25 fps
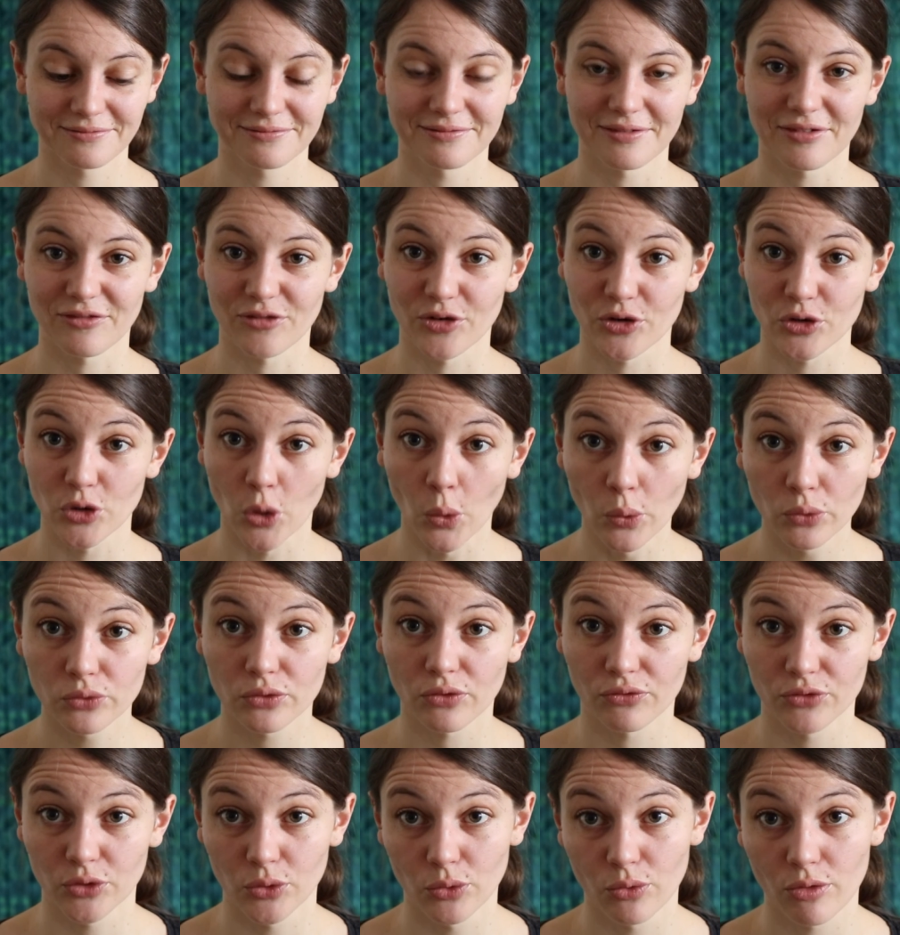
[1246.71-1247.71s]
For those
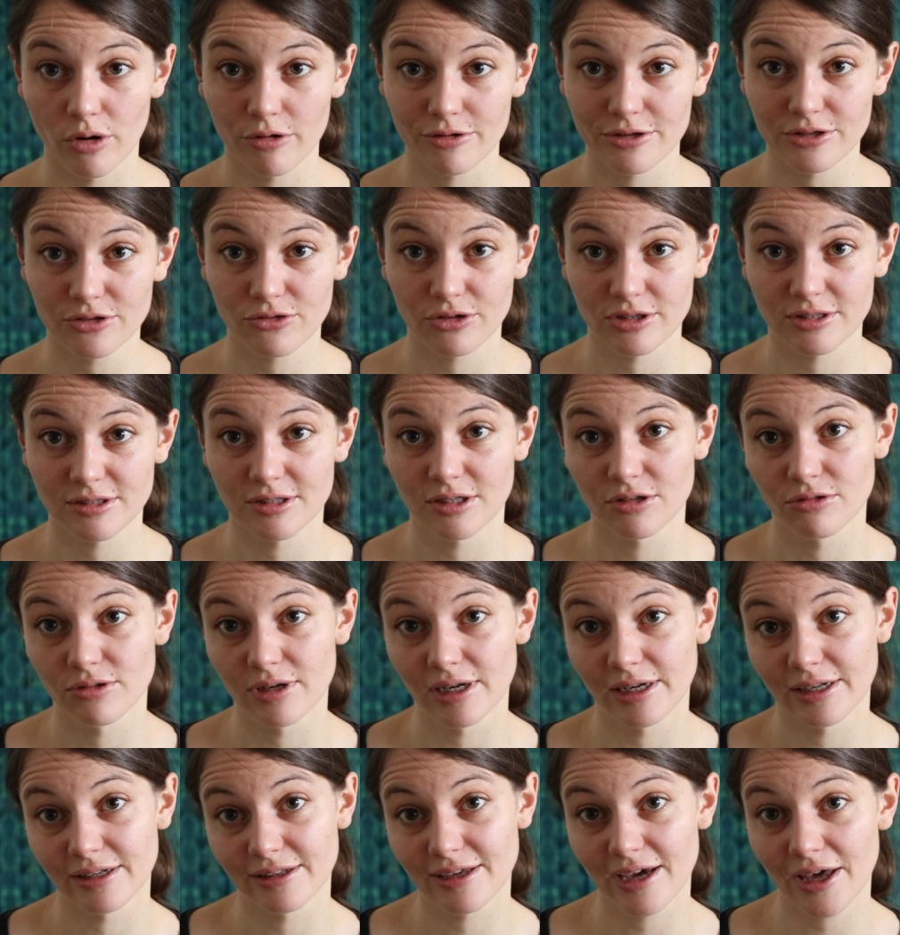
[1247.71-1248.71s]
of you who are interested,
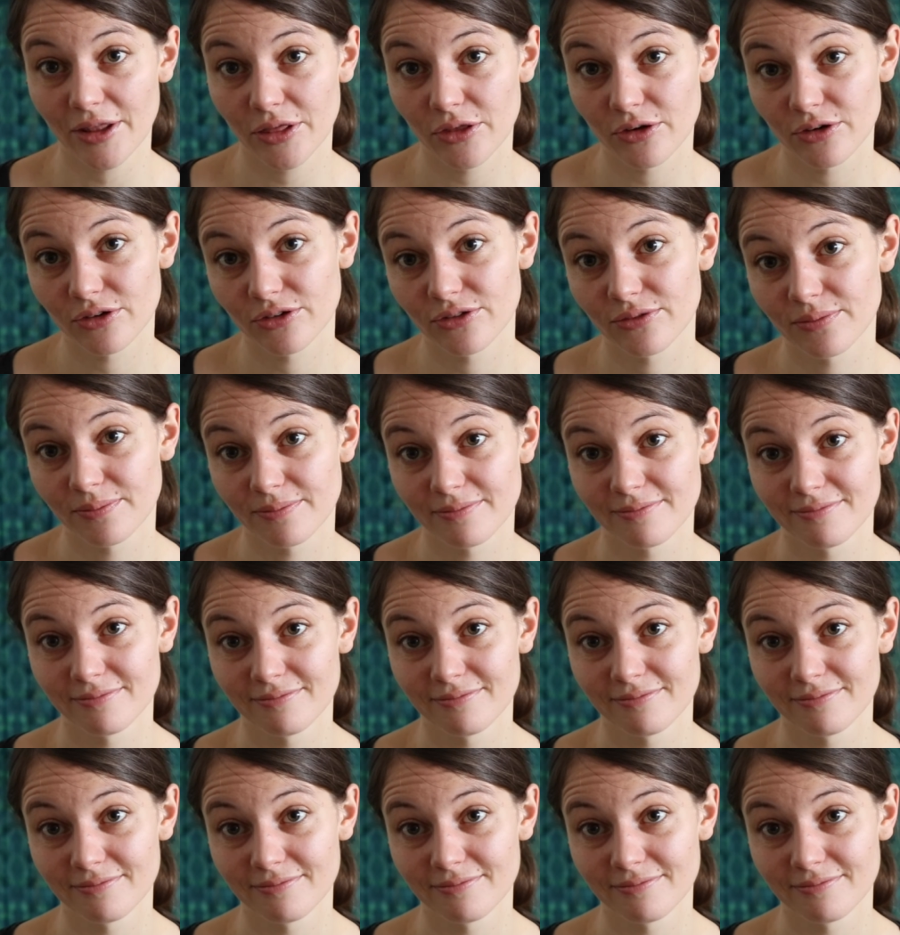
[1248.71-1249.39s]
really, the others,